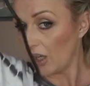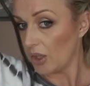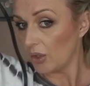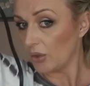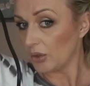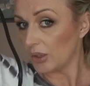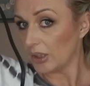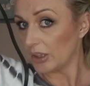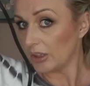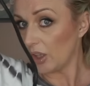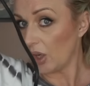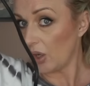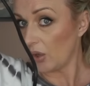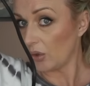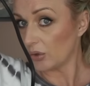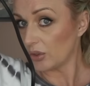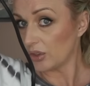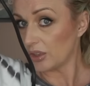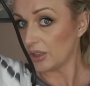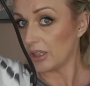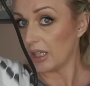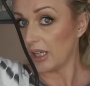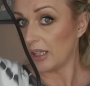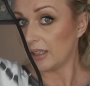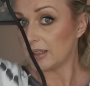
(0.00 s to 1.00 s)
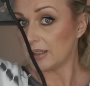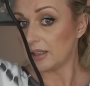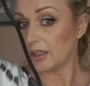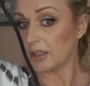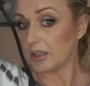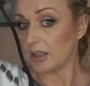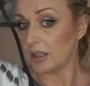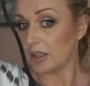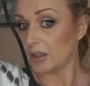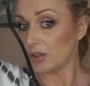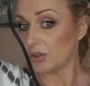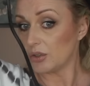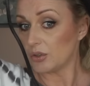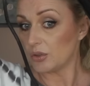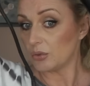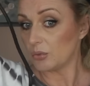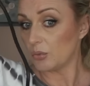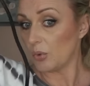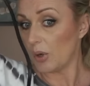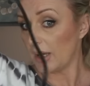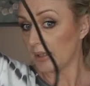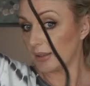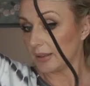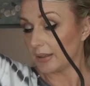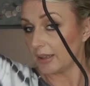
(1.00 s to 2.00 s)
you can alternate so you can do
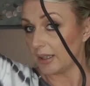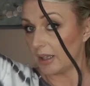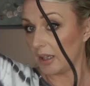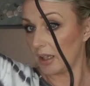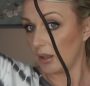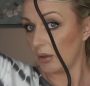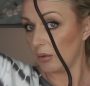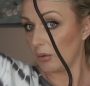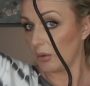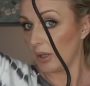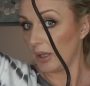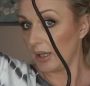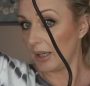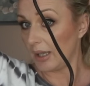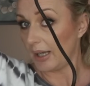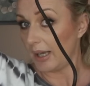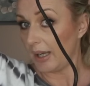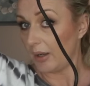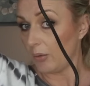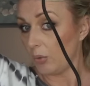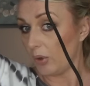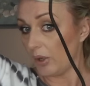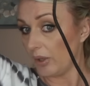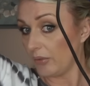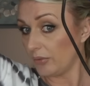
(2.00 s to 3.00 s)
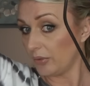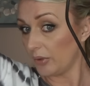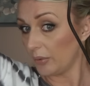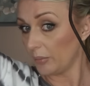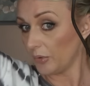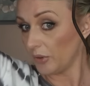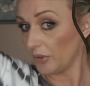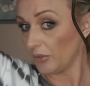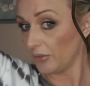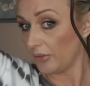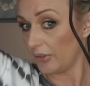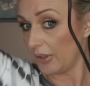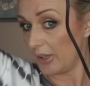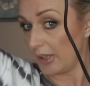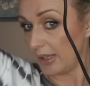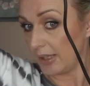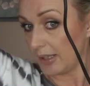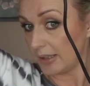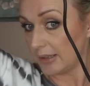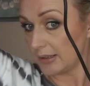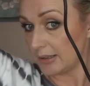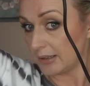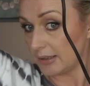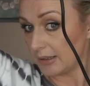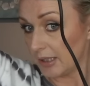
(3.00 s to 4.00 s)
one curl away from your
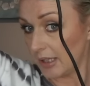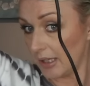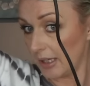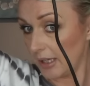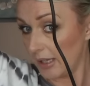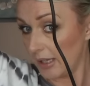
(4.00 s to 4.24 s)
face